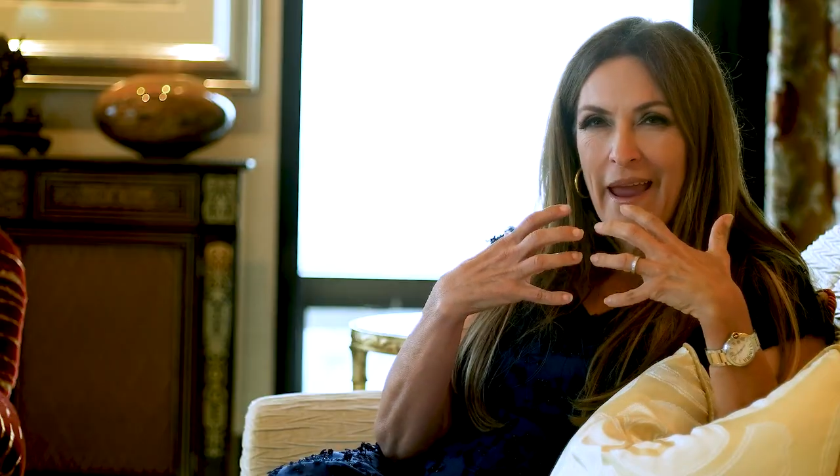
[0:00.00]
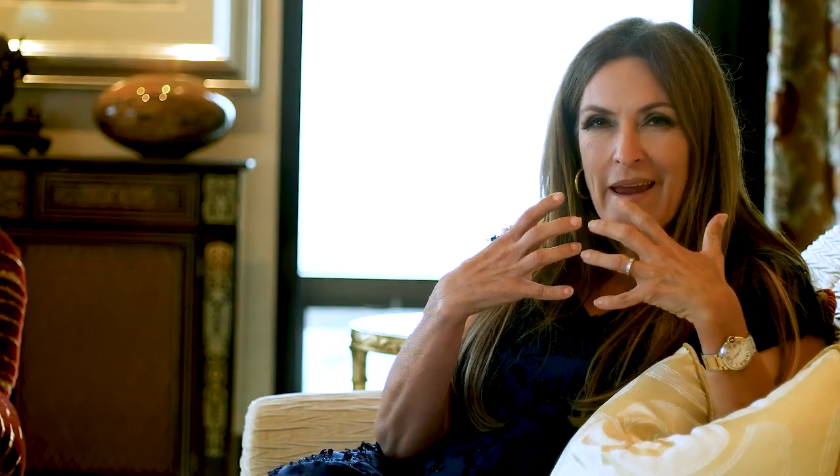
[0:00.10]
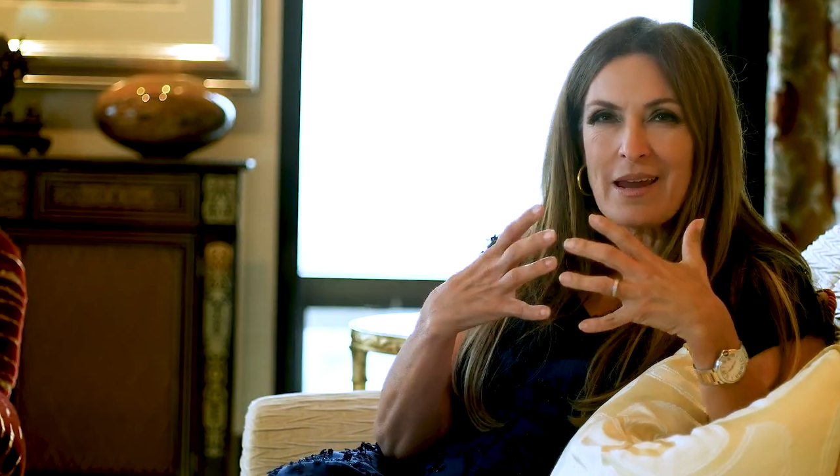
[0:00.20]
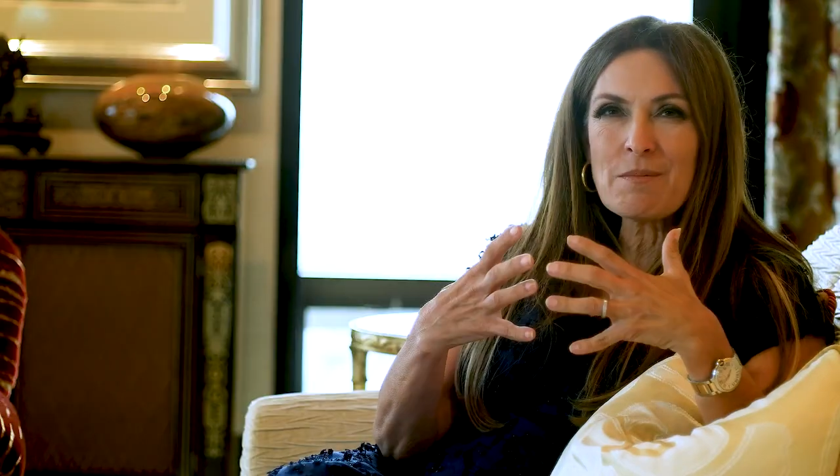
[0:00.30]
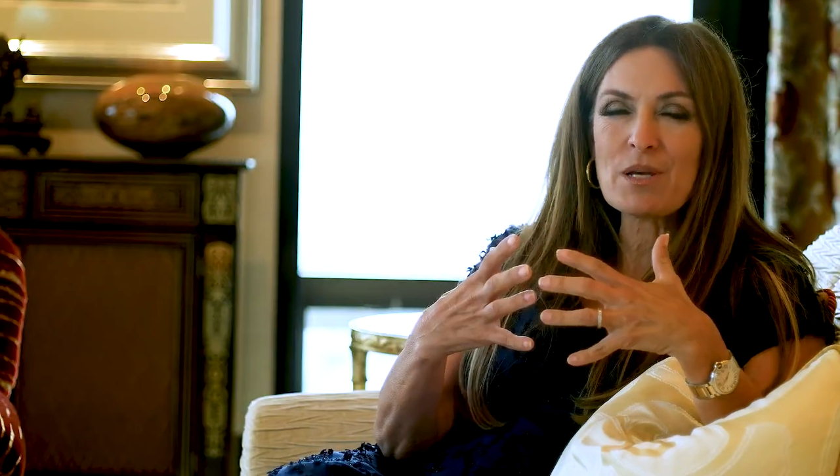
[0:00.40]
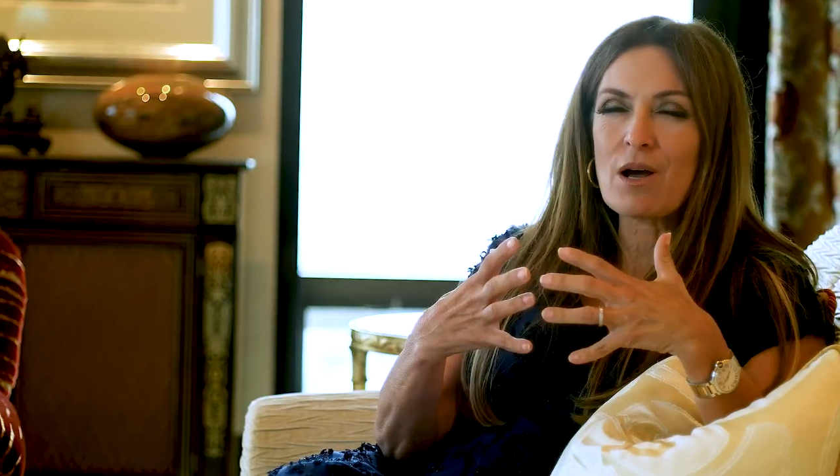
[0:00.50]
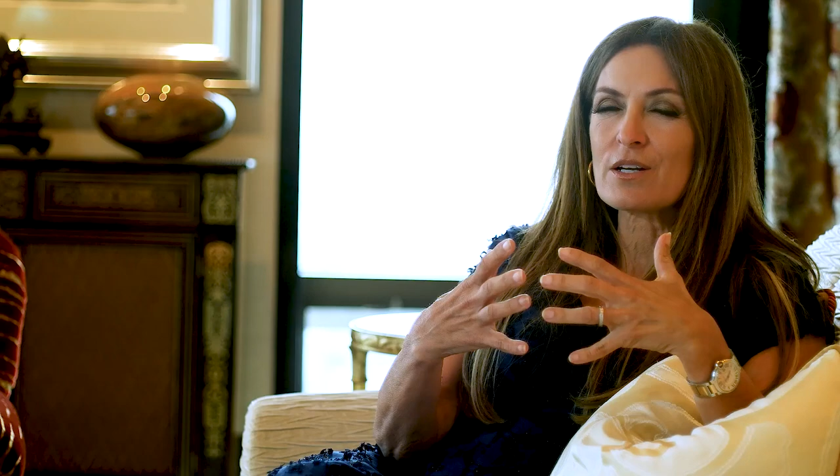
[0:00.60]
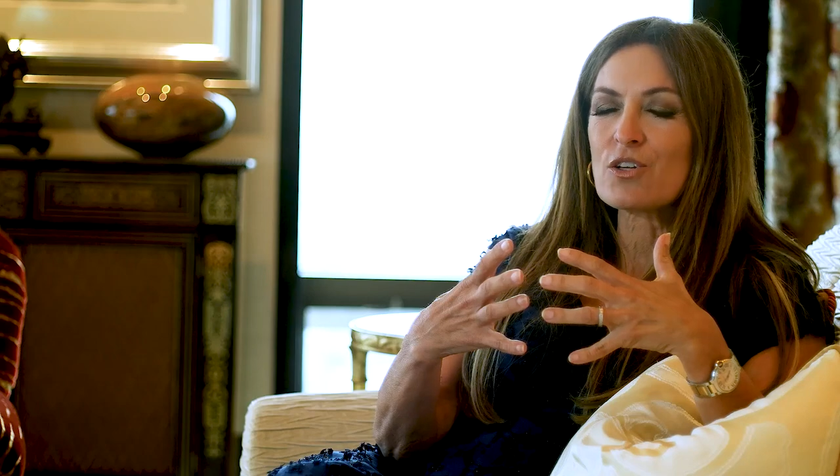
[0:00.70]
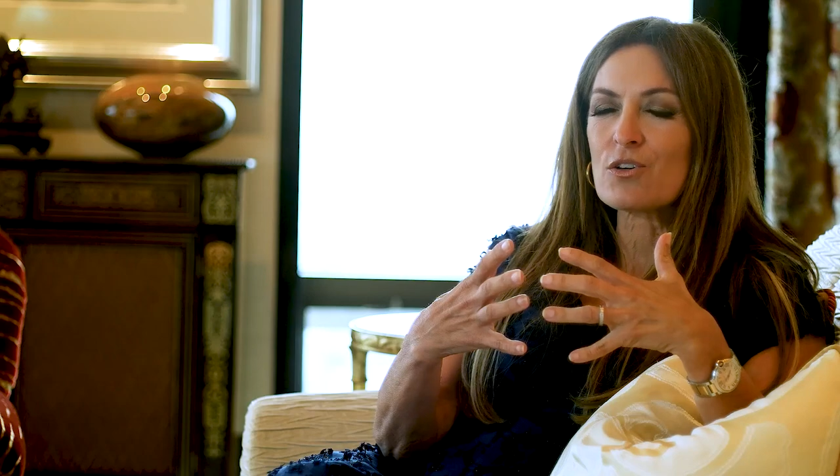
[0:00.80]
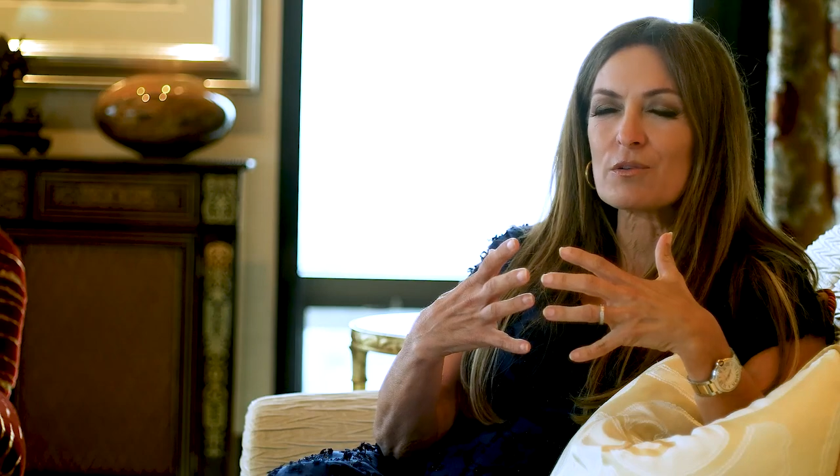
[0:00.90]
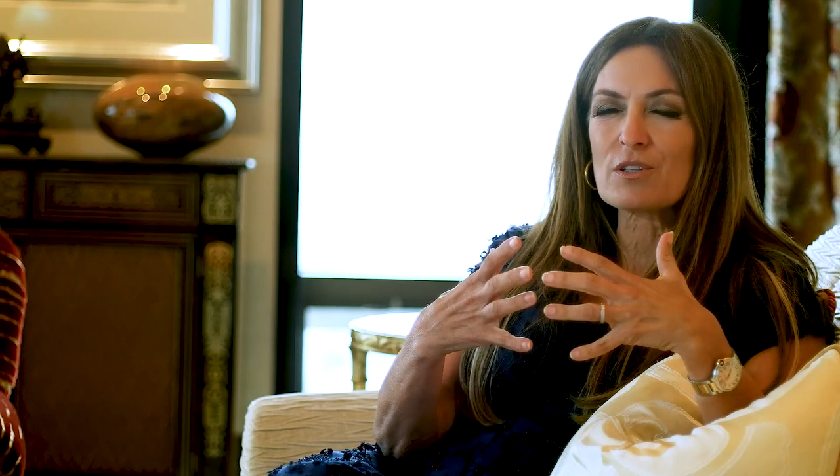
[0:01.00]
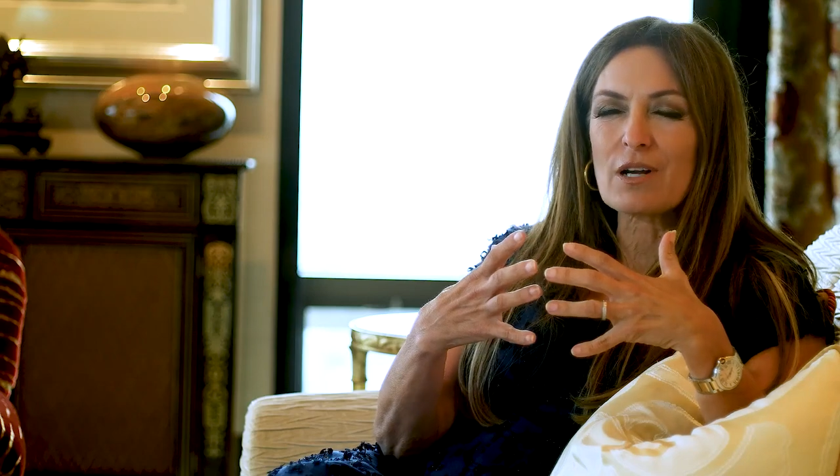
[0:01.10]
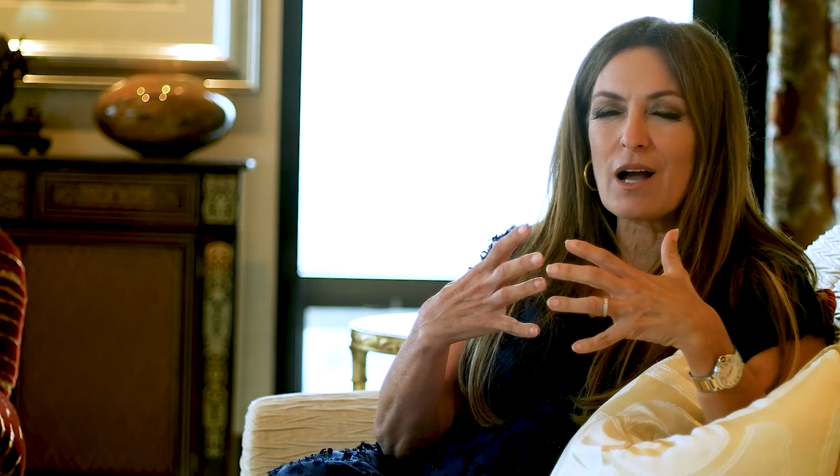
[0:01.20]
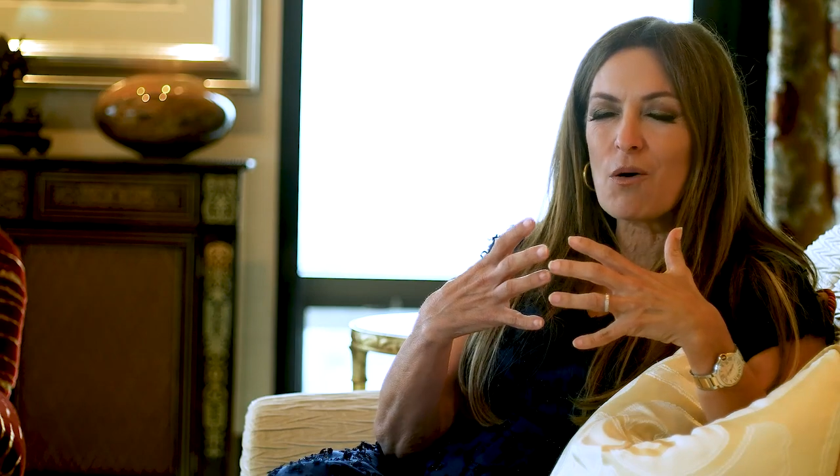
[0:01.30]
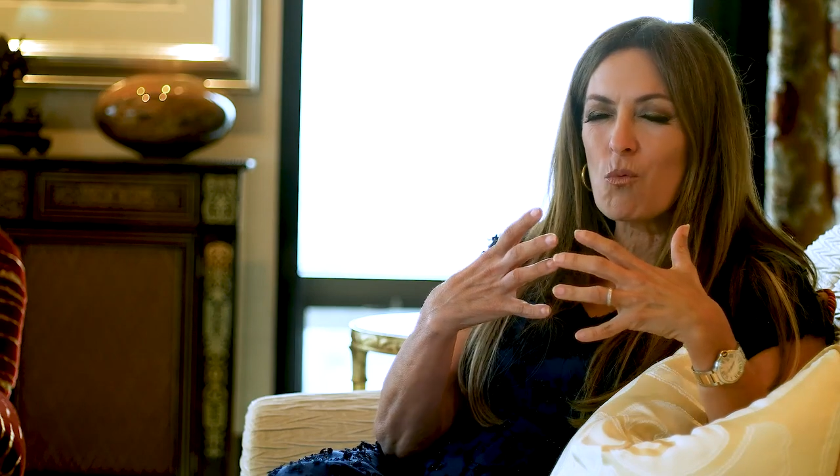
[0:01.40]
pain beyond your
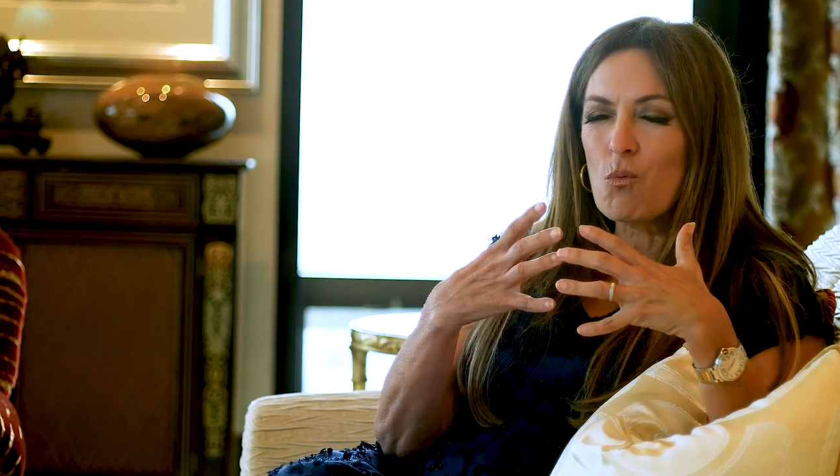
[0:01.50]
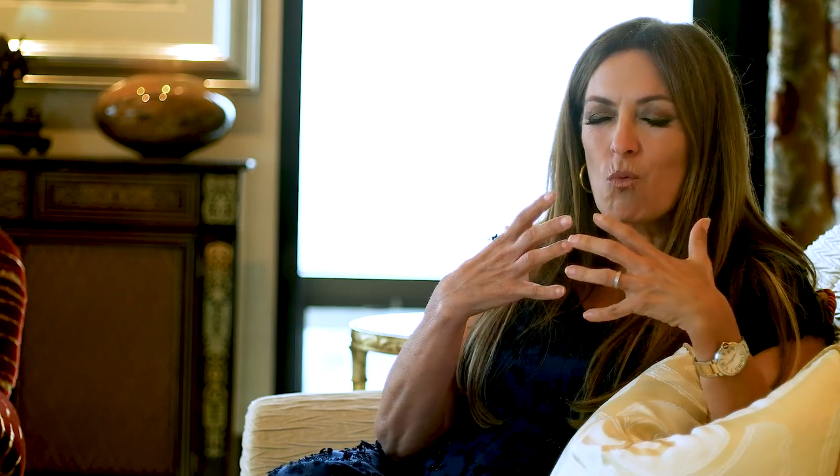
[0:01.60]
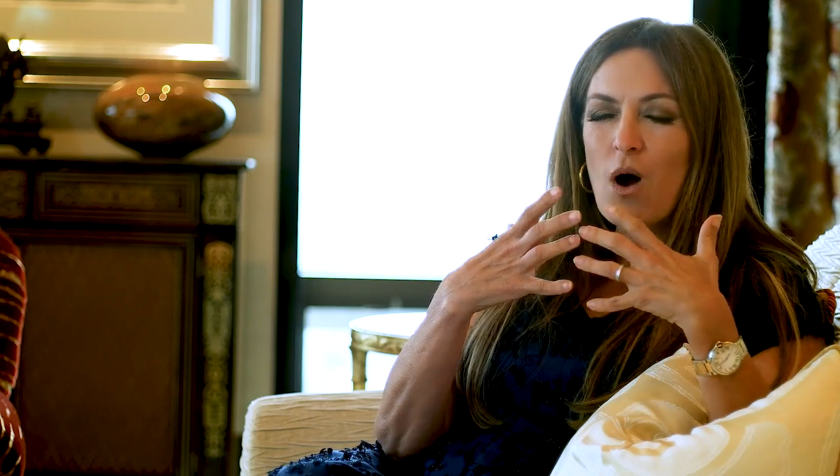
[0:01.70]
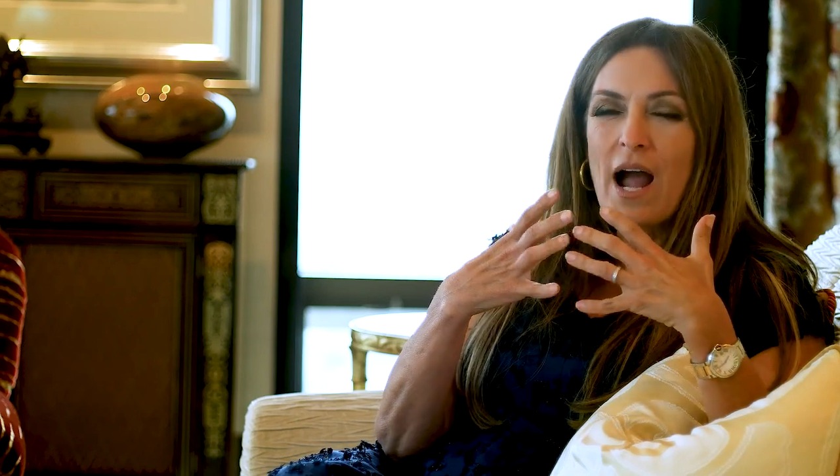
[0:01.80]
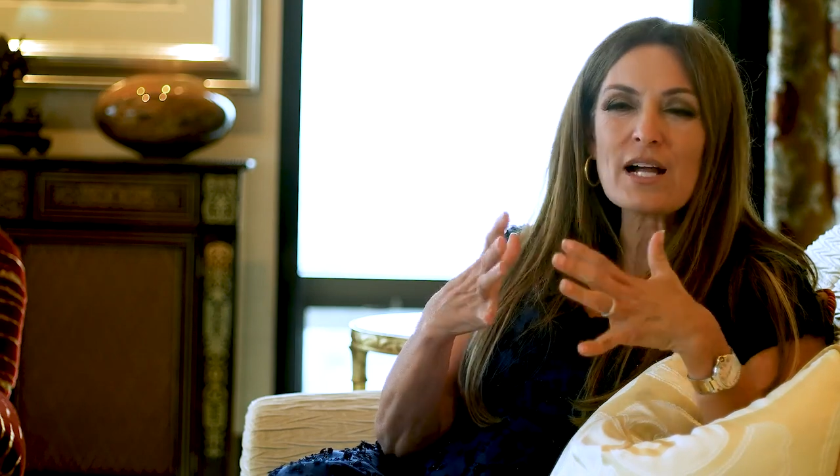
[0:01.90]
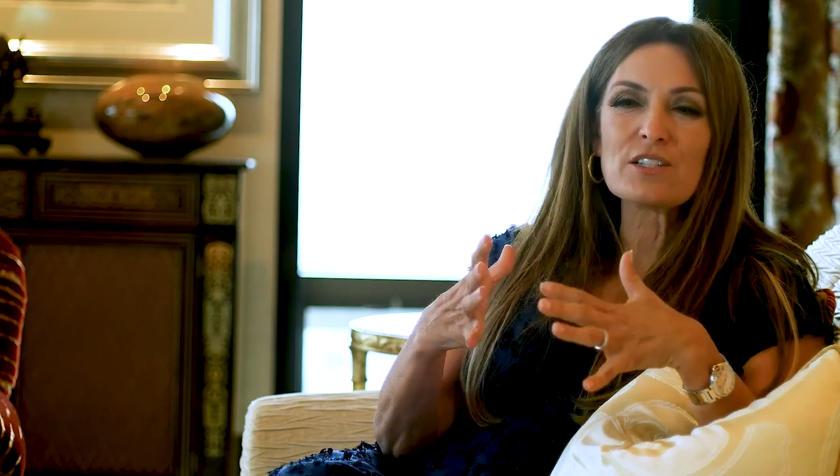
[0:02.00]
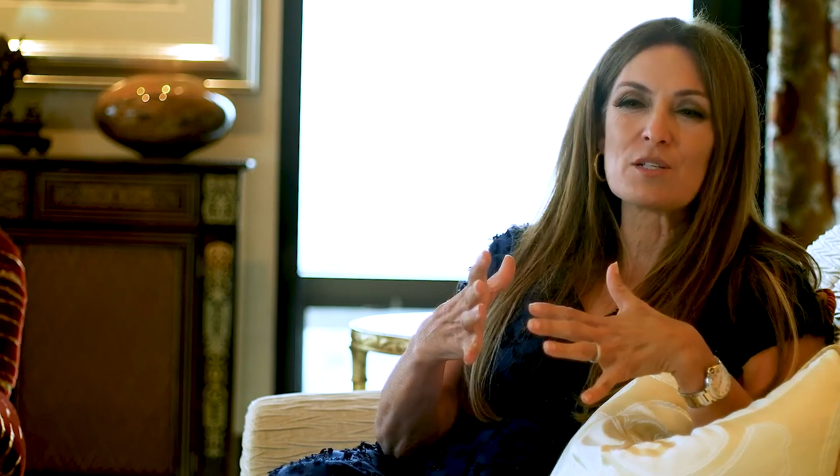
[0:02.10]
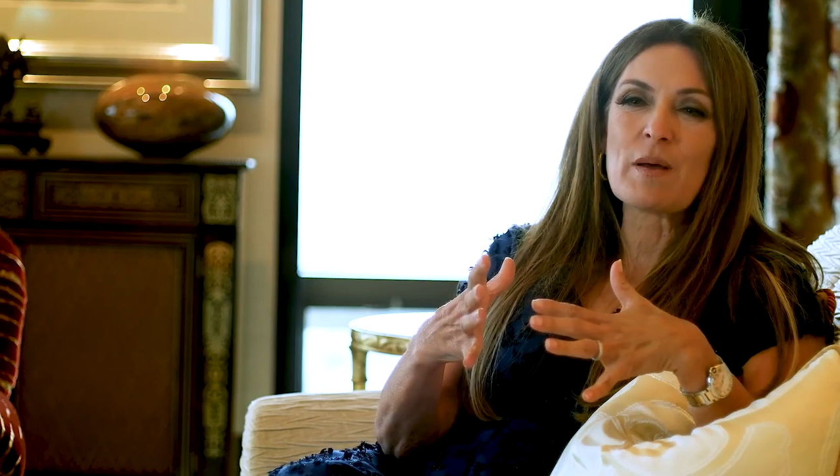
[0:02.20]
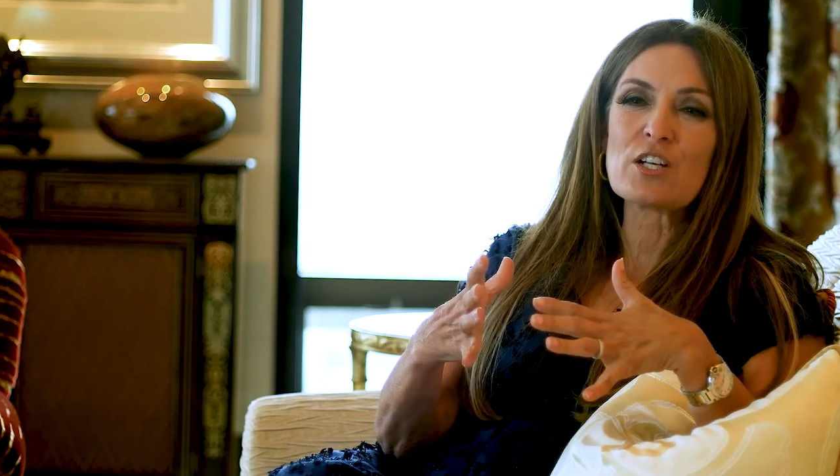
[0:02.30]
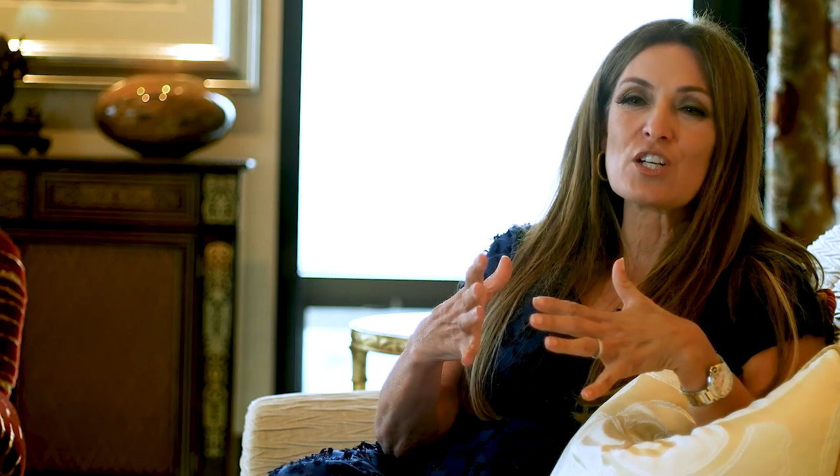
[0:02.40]
wildest